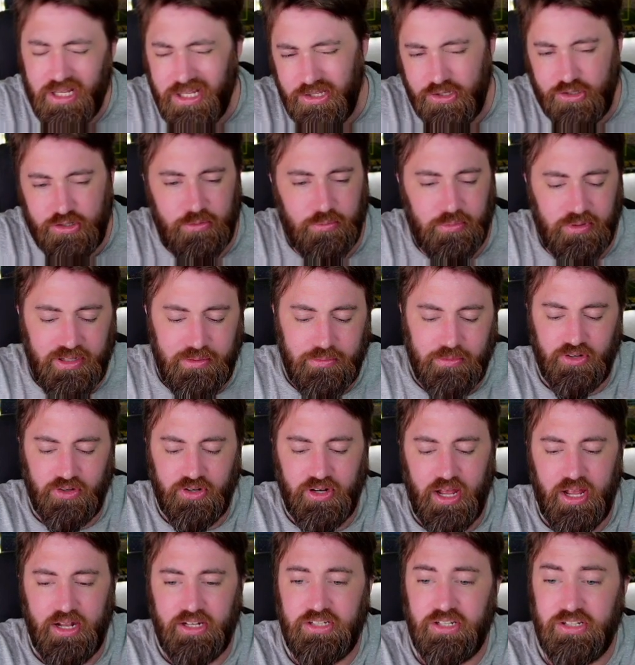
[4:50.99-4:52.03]
You can believe me or
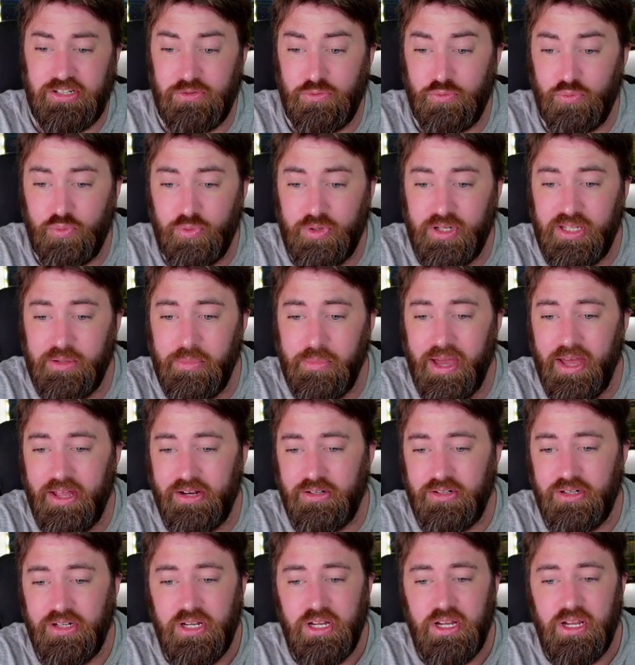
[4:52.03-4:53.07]
not, it doesn't really
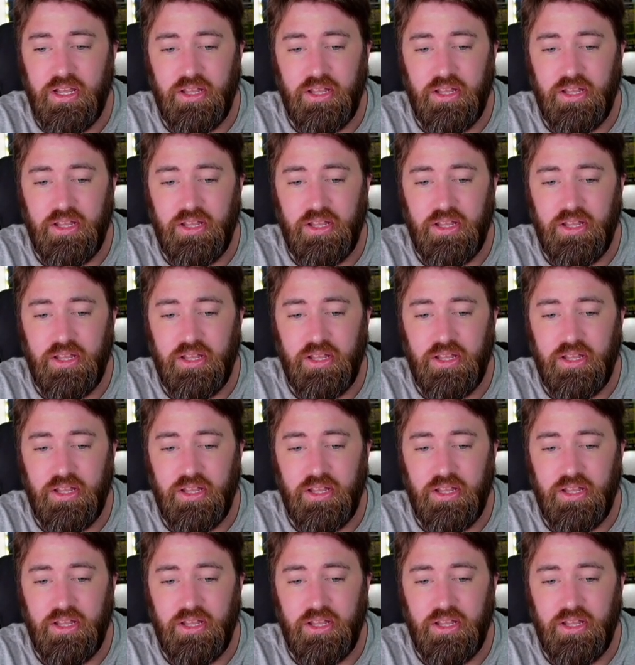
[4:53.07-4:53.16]
matter.